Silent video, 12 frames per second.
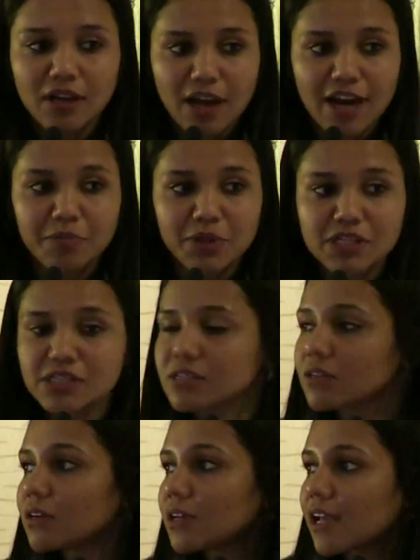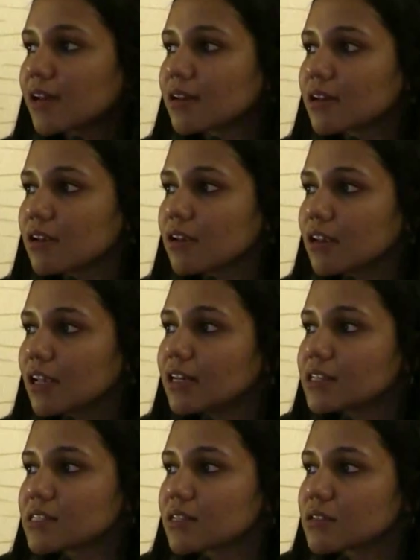administered, can
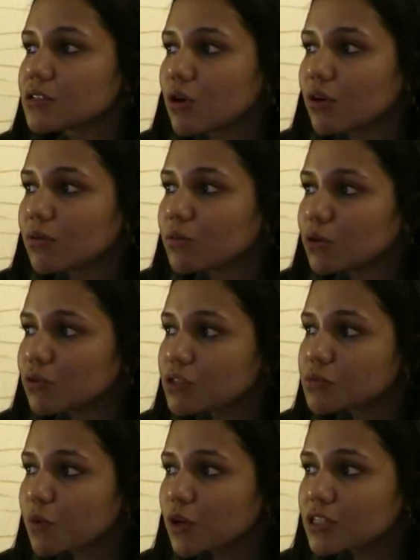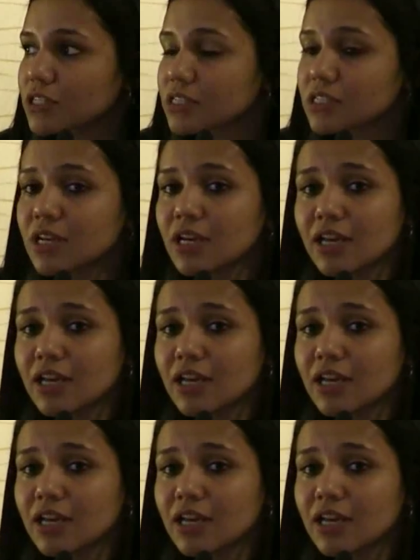elicit strong immune responses.